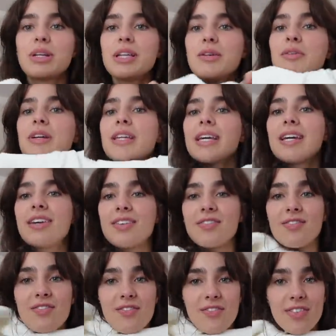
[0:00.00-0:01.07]
really, really
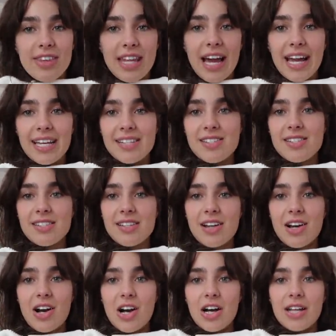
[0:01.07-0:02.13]
nice
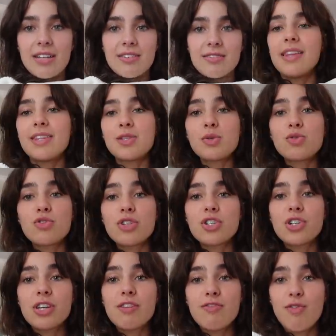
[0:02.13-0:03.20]
on. This was
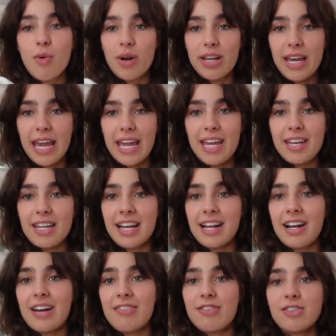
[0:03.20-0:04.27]
originally 48 and I
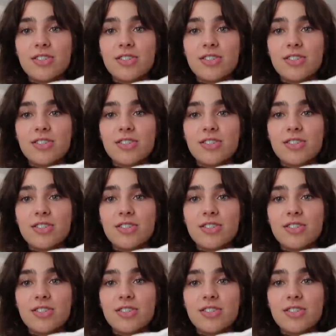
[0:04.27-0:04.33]
got it for